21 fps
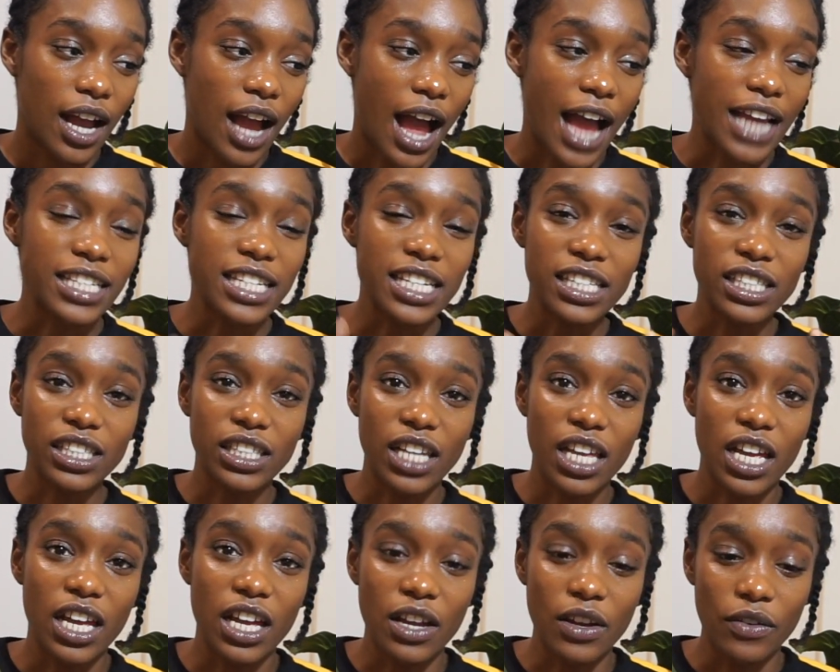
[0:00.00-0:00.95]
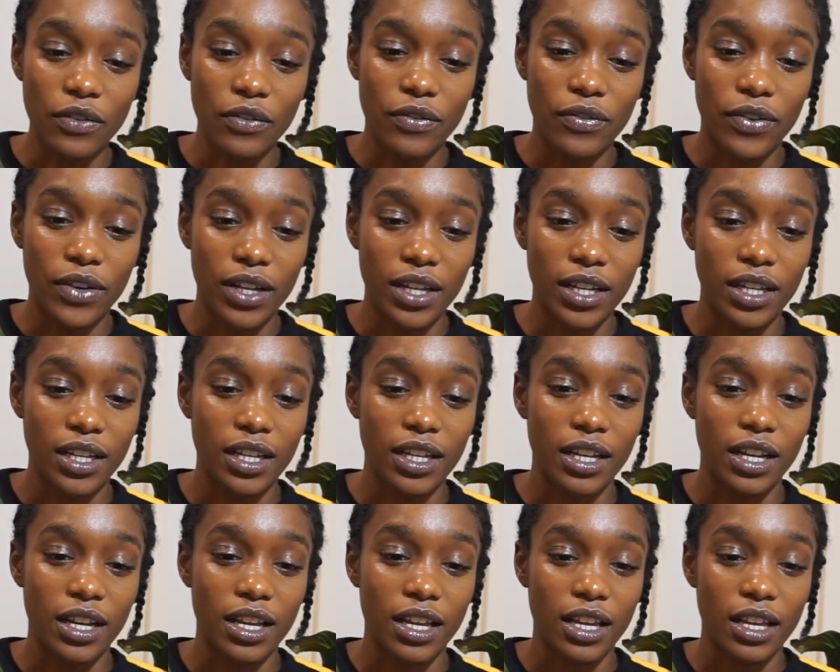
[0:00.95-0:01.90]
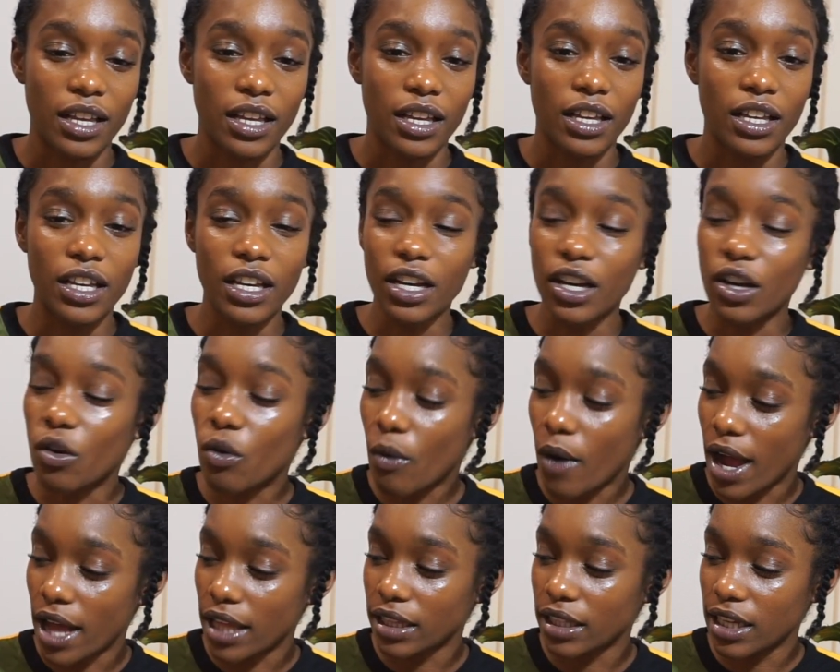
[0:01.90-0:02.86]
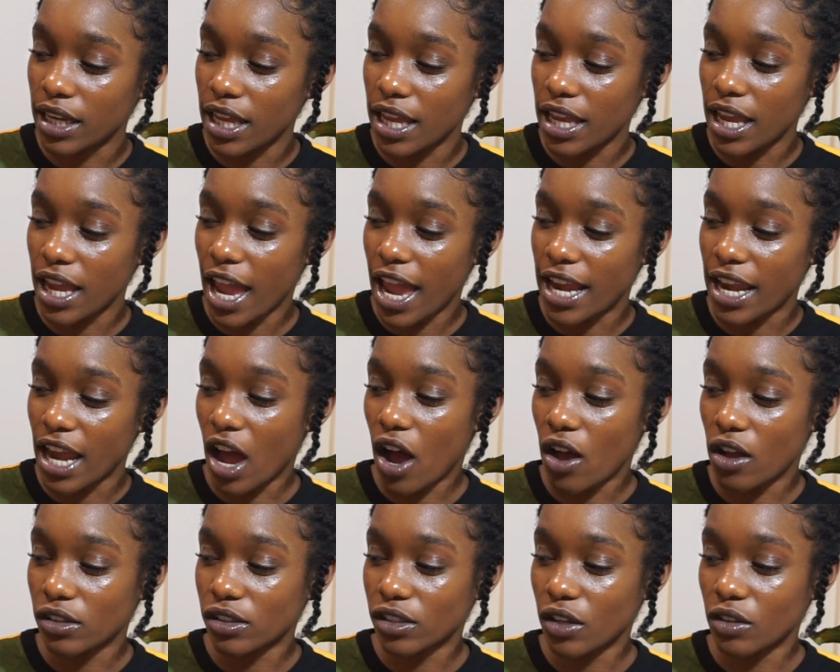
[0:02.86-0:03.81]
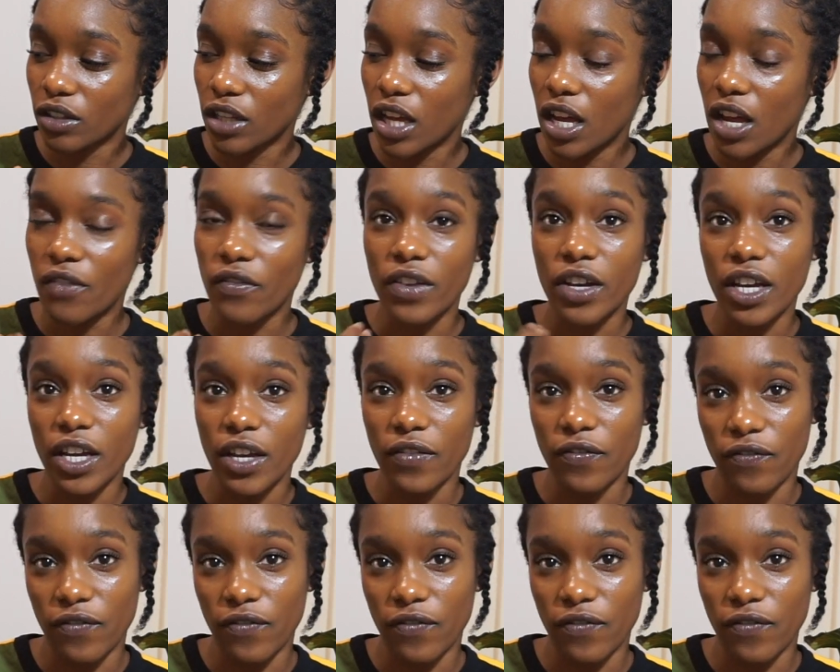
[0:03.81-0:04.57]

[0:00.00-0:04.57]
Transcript: I just love good quality and I also love good